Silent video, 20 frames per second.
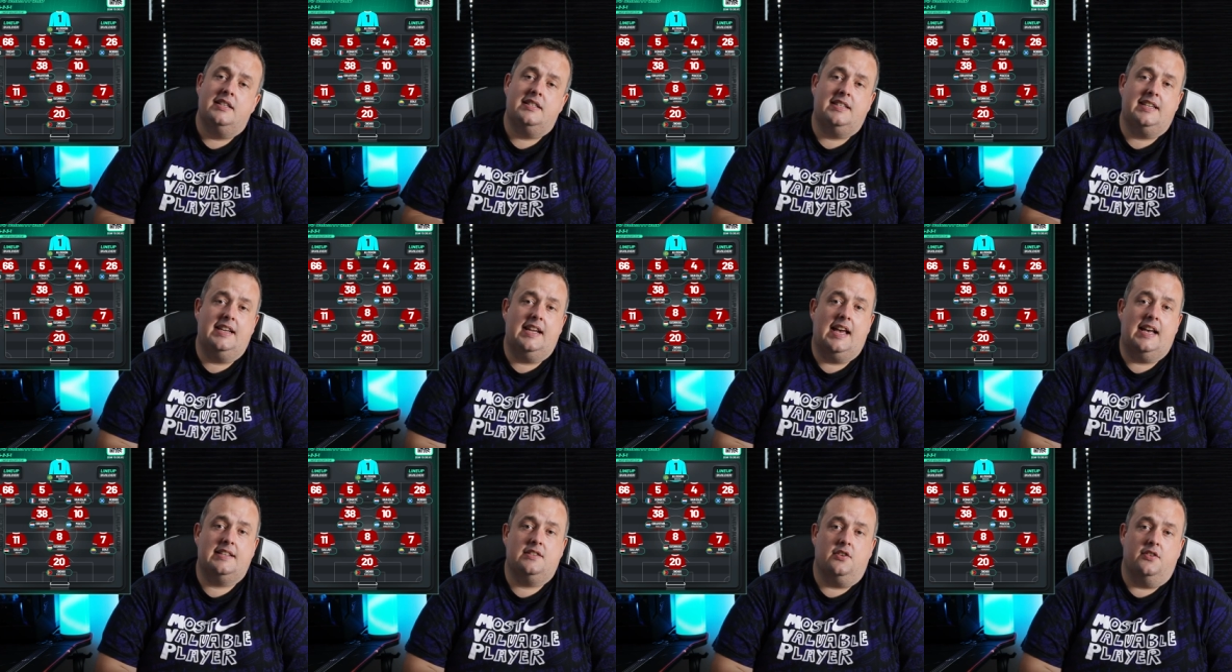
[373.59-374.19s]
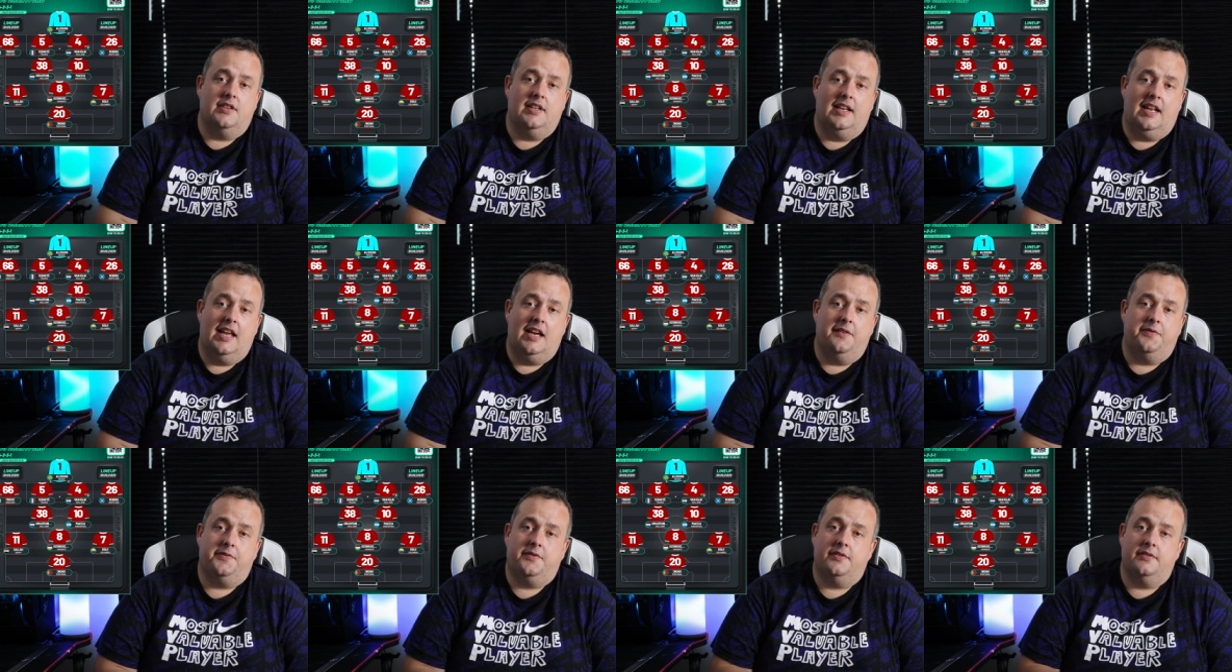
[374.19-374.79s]
Diaz on the
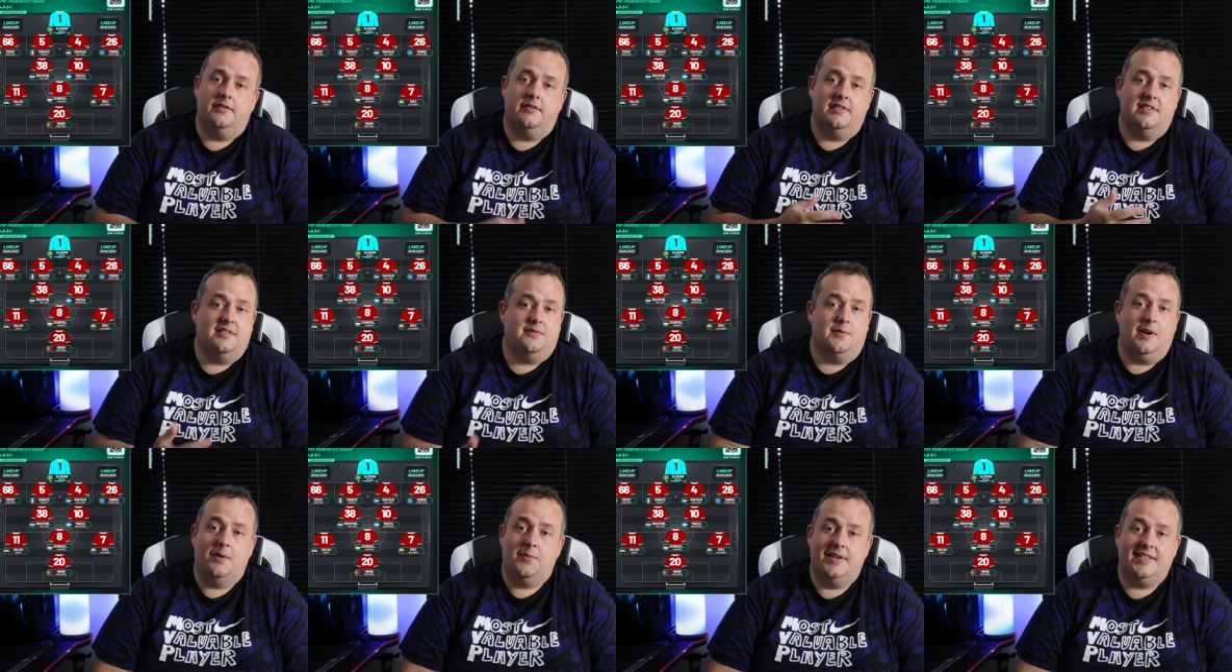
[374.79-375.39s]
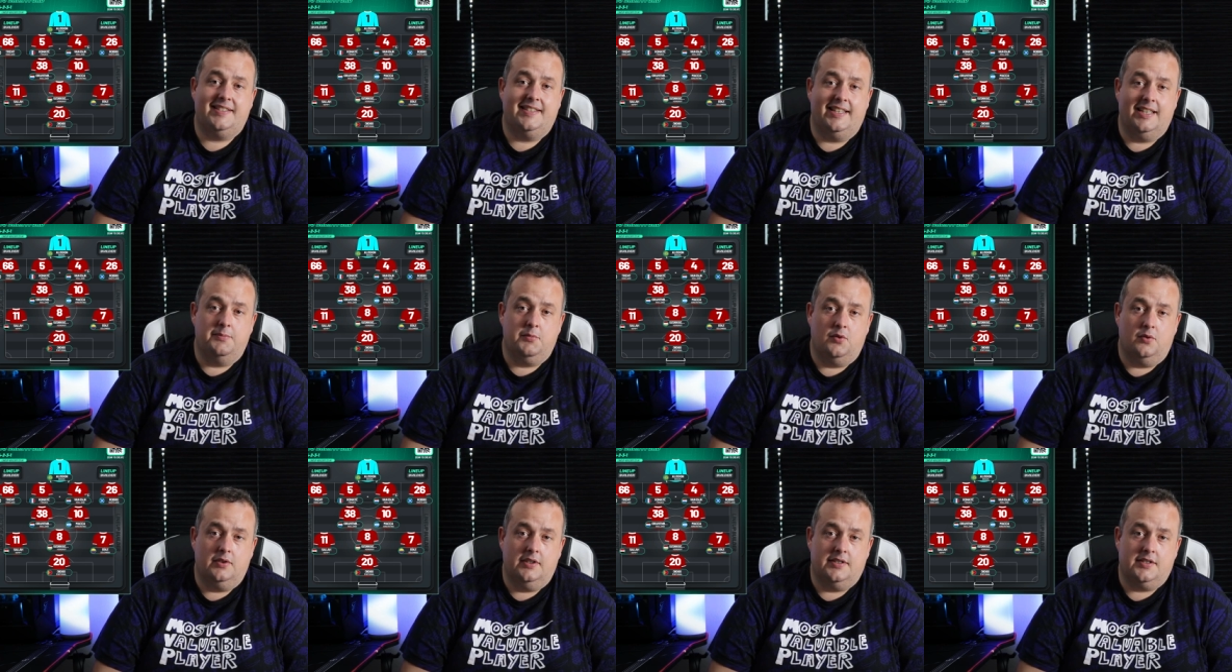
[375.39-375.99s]
left, that's where we see him
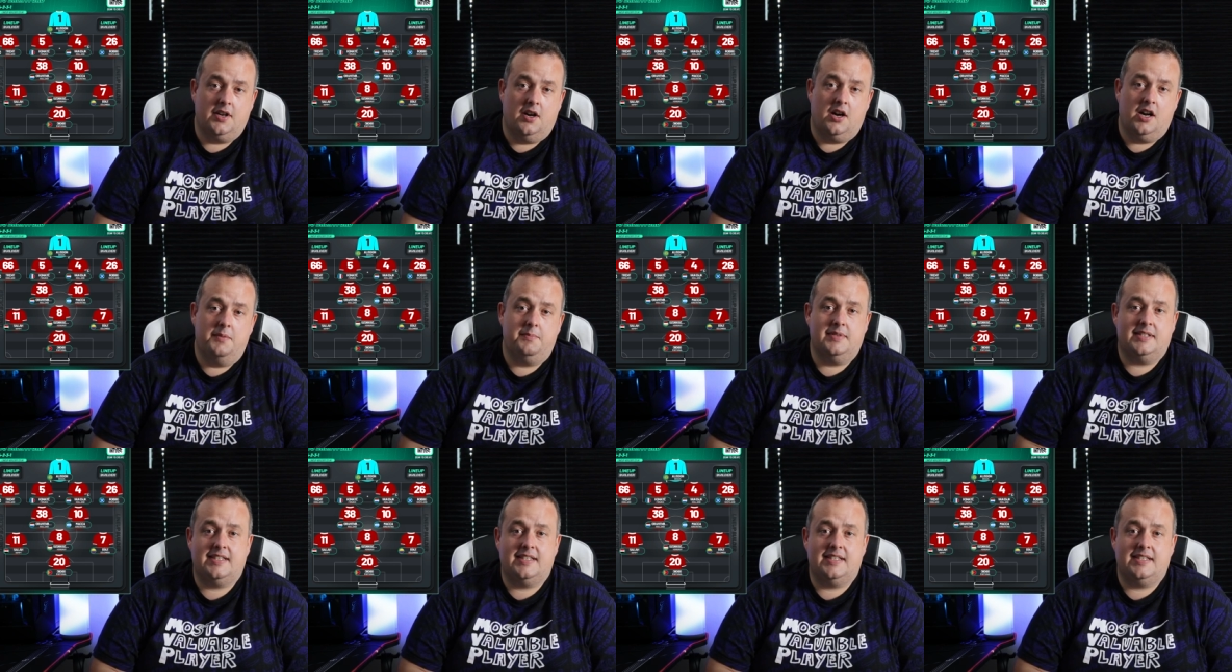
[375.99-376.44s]
all the time.